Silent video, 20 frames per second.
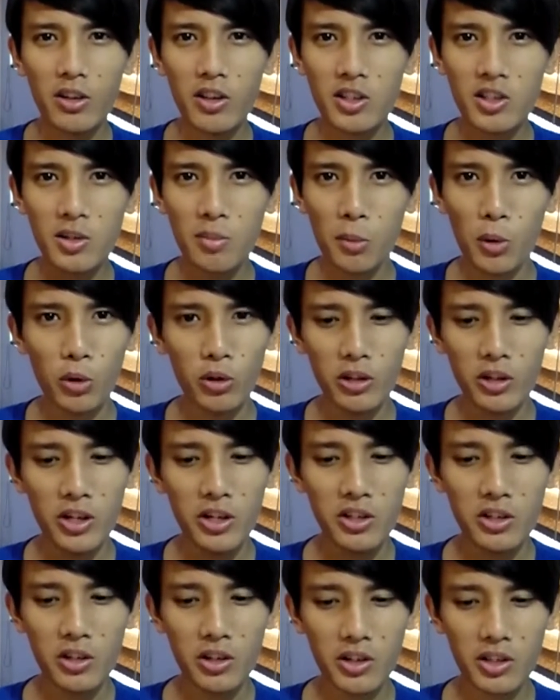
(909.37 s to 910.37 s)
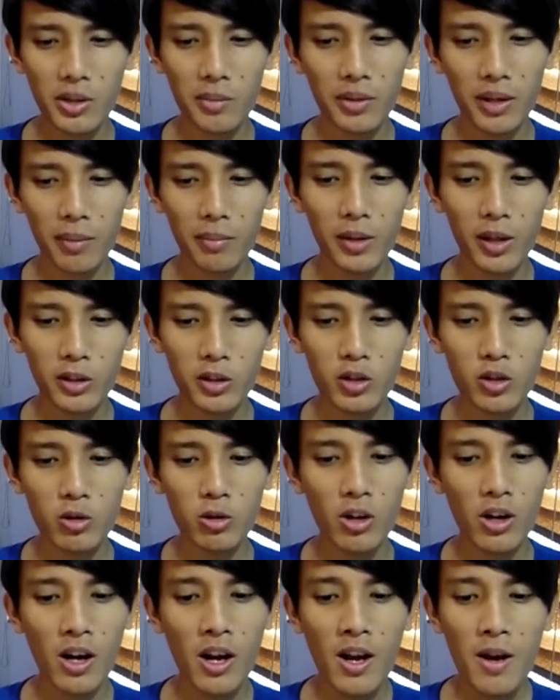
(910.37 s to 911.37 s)
the Samoan region or something, I'm not
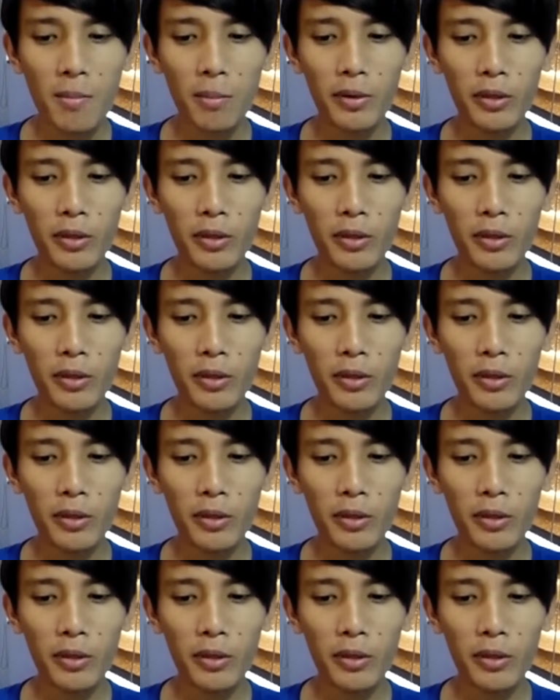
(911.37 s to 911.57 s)
sure.